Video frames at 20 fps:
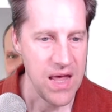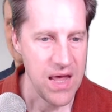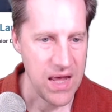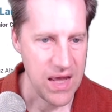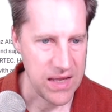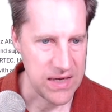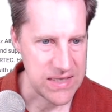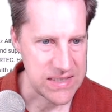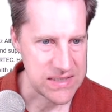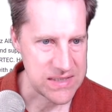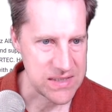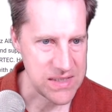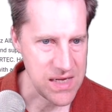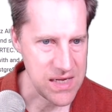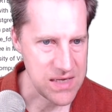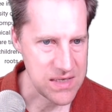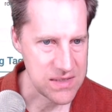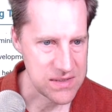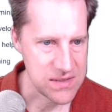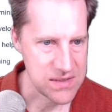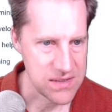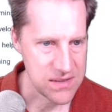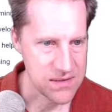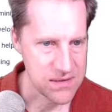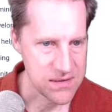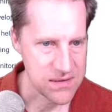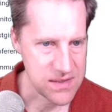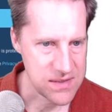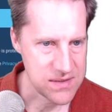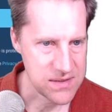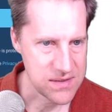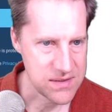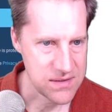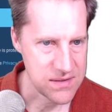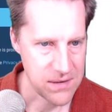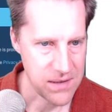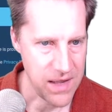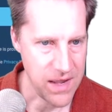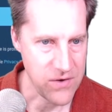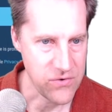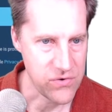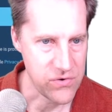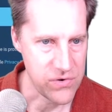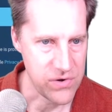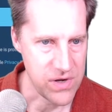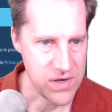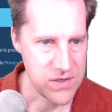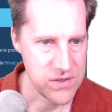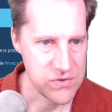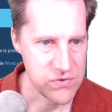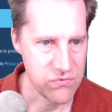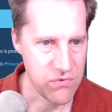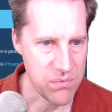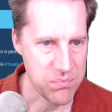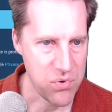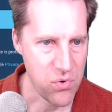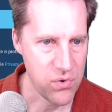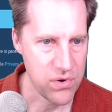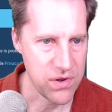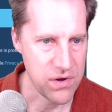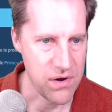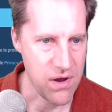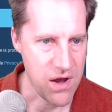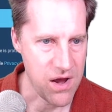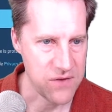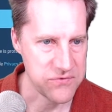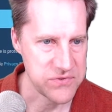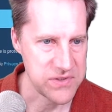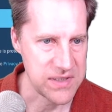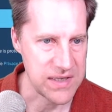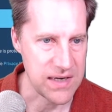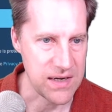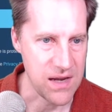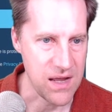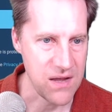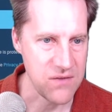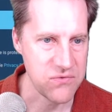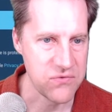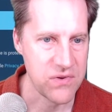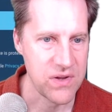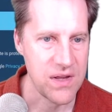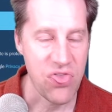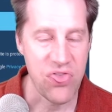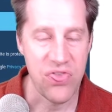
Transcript: And he says this error is reported often enough.